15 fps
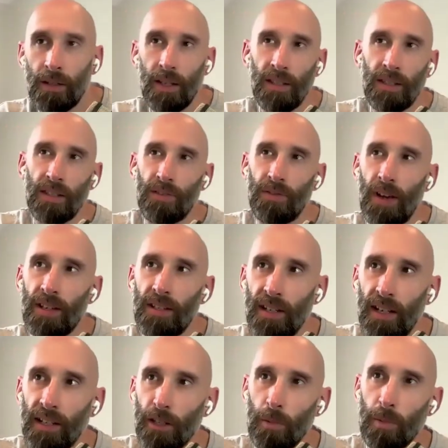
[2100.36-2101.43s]
This is a
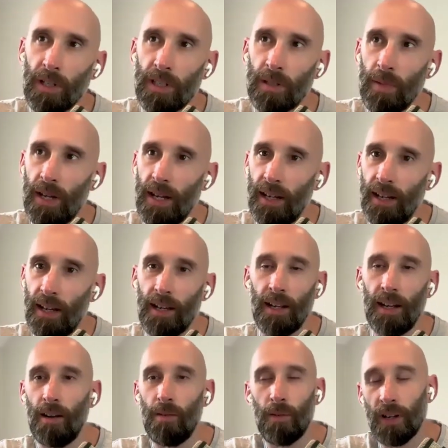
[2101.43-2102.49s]
fascinating topic to me.
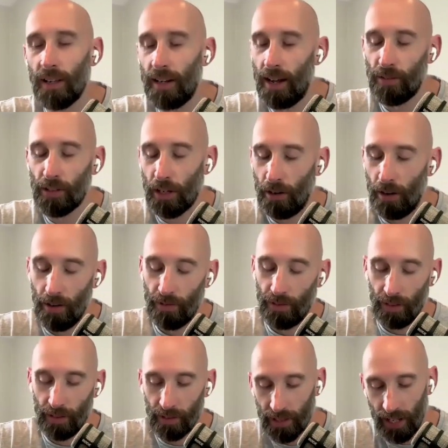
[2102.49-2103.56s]
We're going to have to go
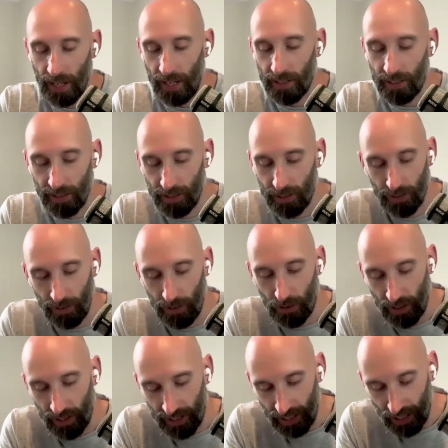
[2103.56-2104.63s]
over, Katie, because it's too
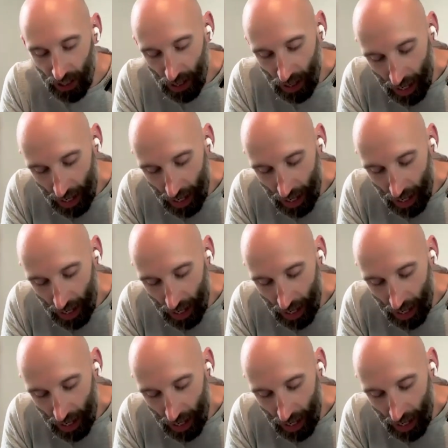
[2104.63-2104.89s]
interesting.